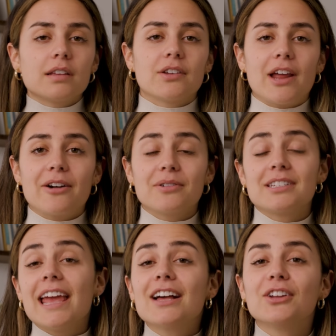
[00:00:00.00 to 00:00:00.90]
So now
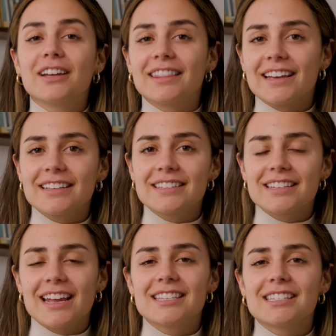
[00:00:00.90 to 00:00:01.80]
take a look at this.
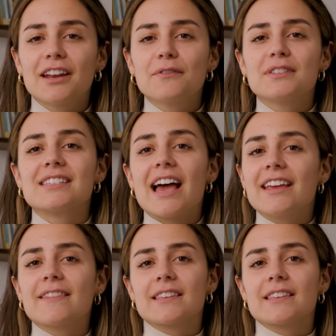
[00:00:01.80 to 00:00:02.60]
Instead of setting the